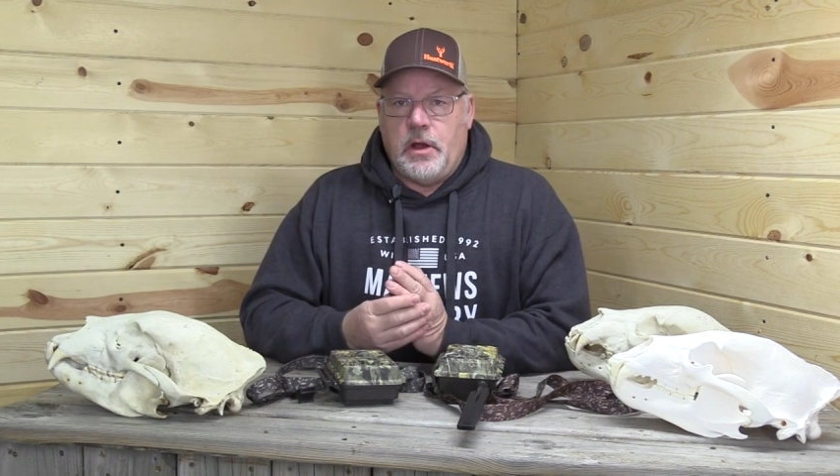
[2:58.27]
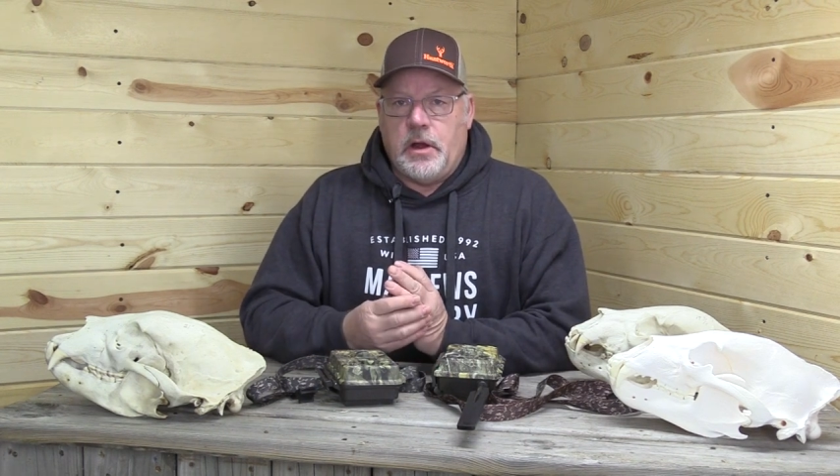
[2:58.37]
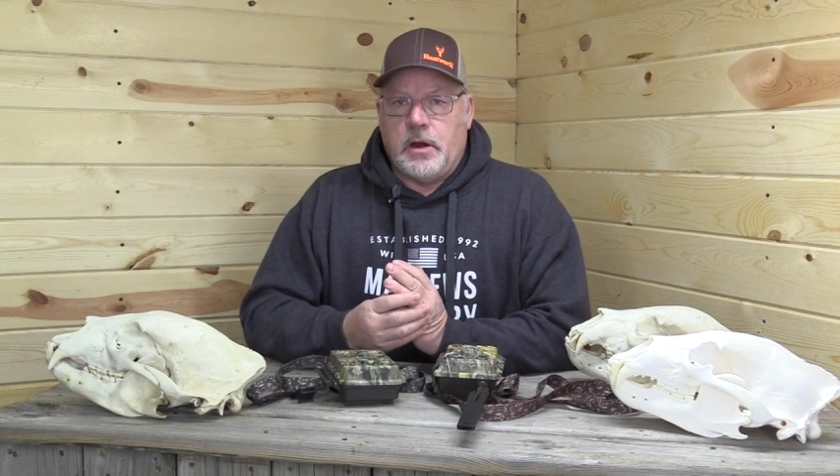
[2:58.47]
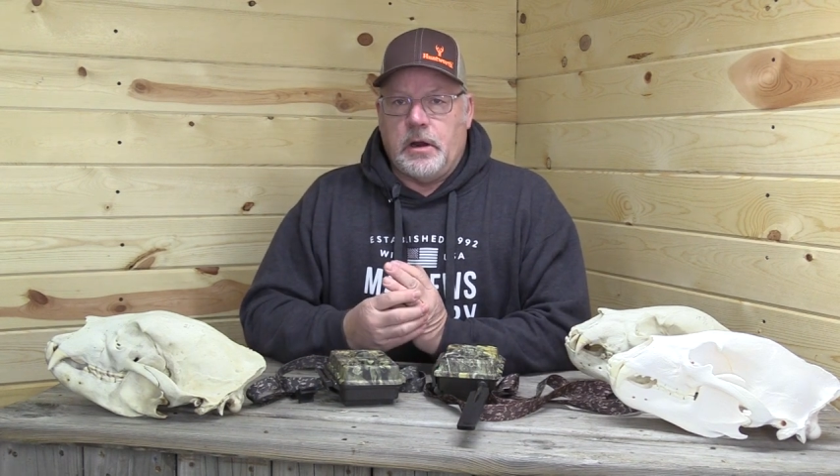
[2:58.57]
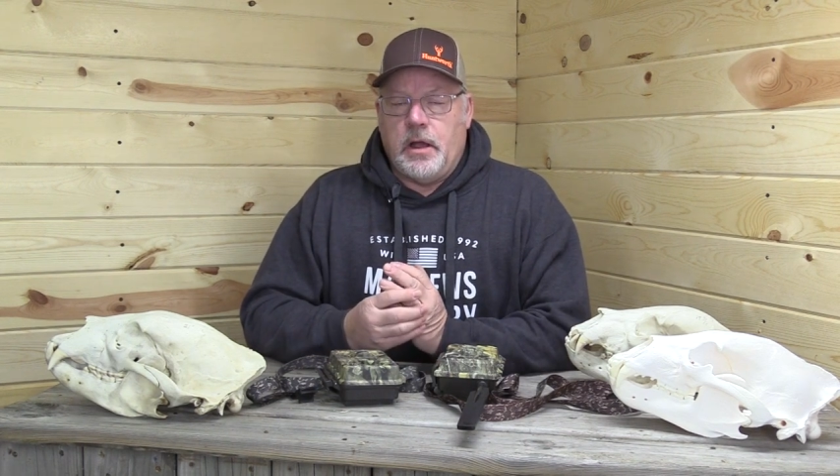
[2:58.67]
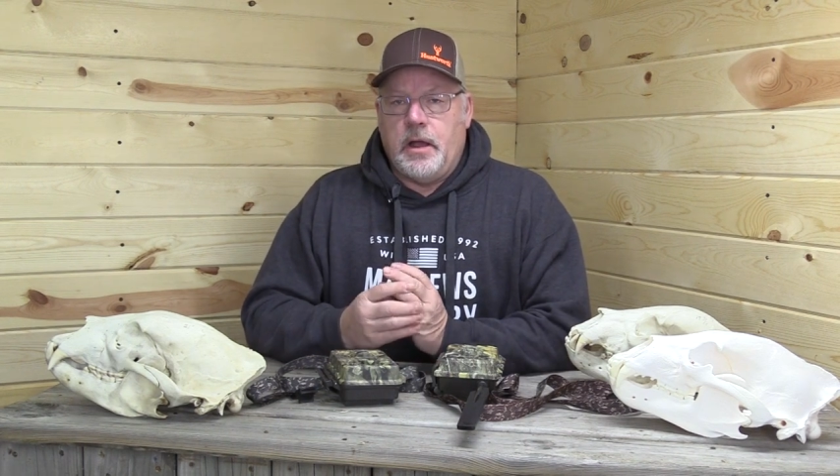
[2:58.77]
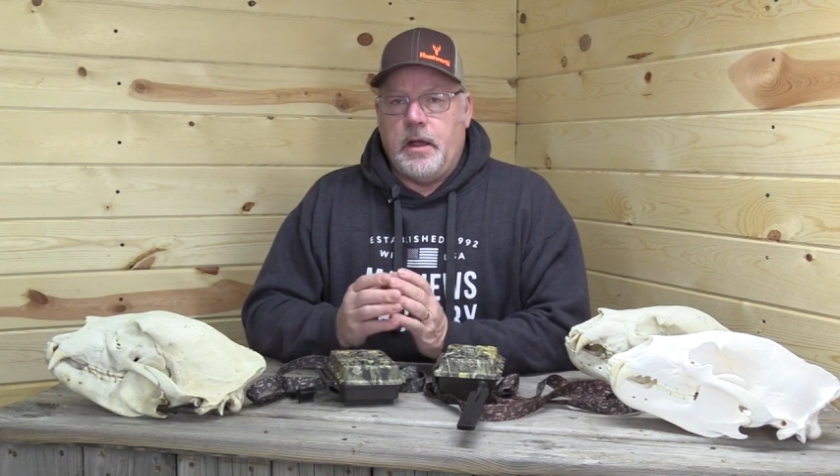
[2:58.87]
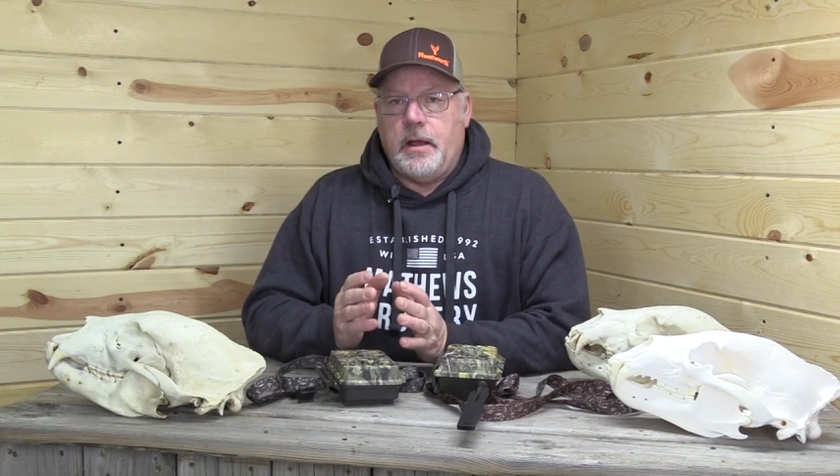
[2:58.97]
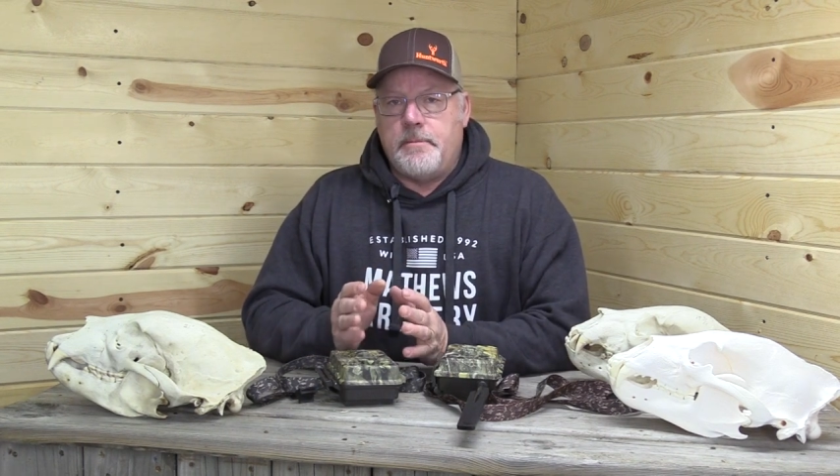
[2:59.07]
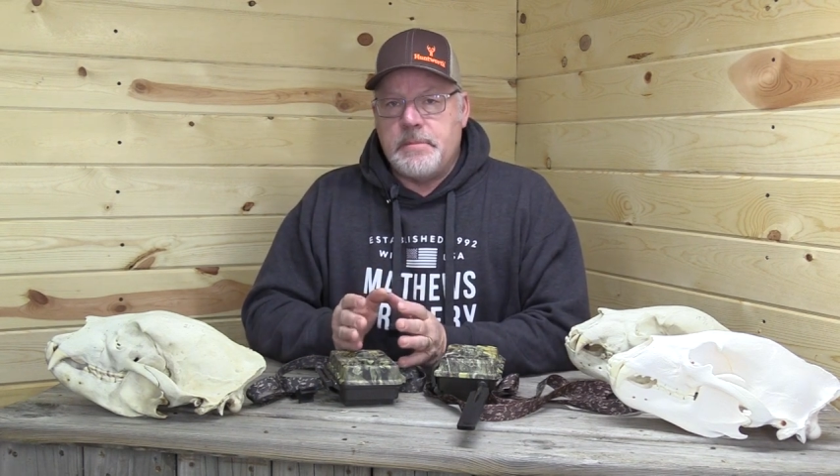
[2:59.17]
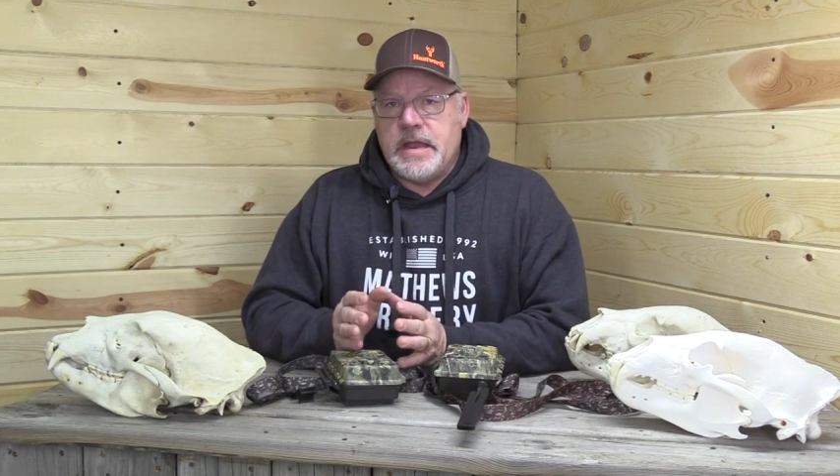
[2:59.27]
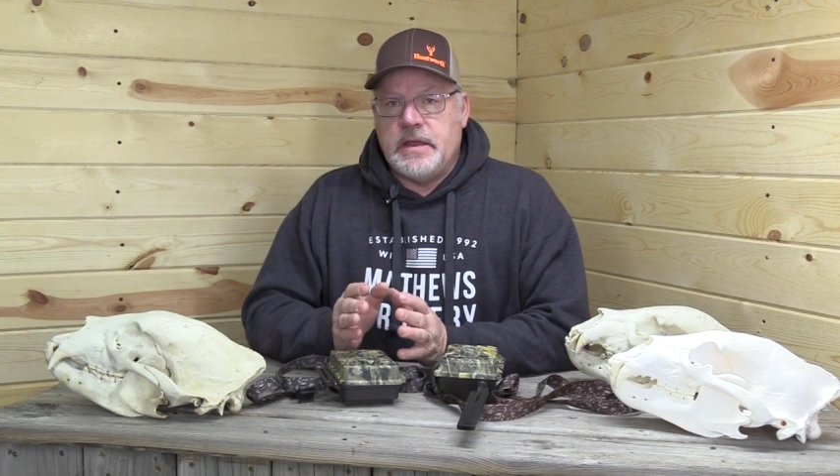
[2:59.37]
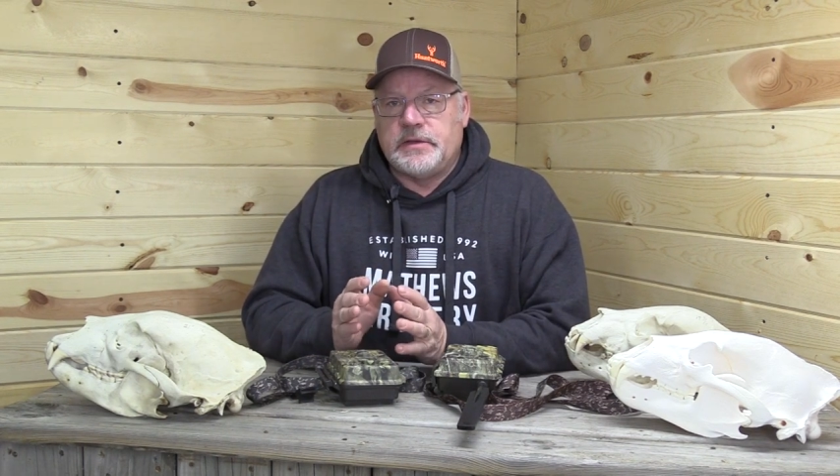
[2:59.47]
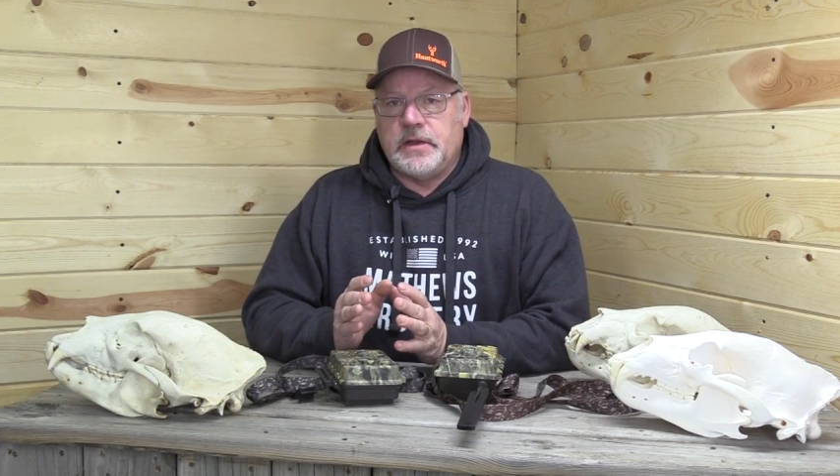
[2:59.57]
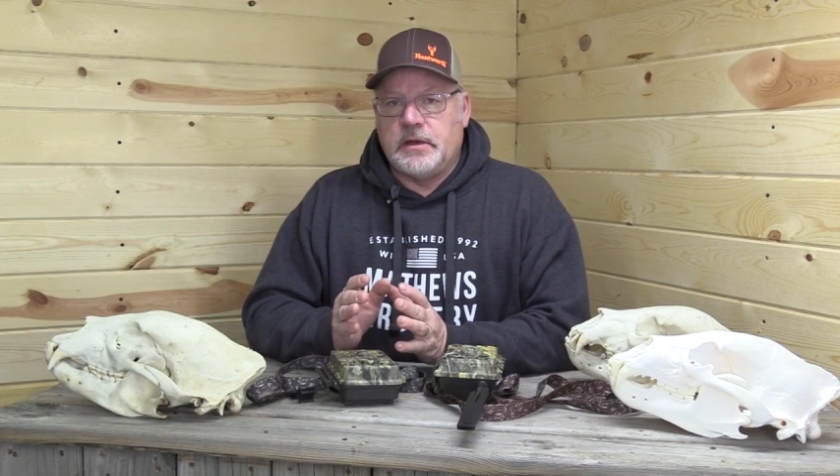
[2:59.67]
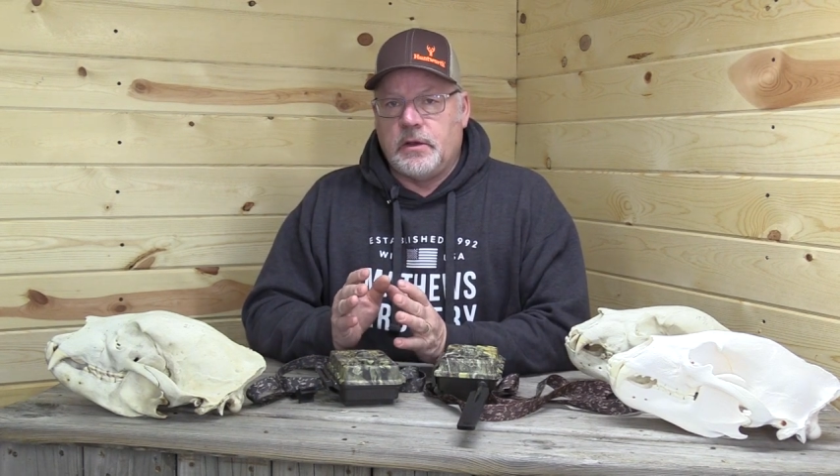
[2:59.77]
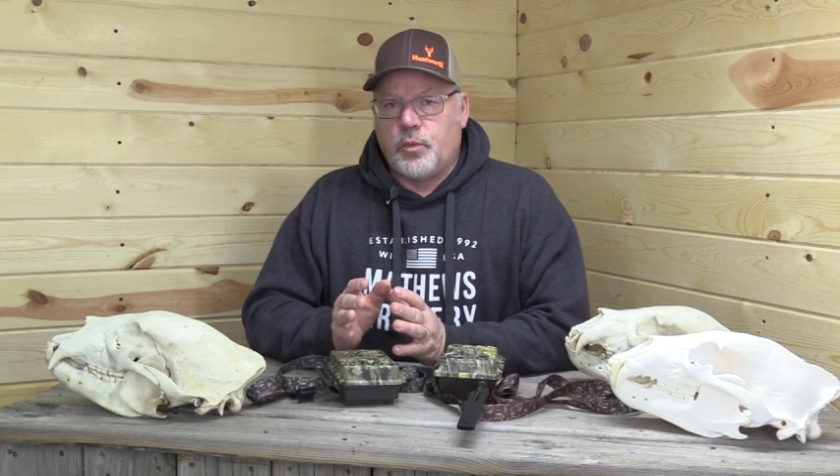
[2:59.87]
are amazing.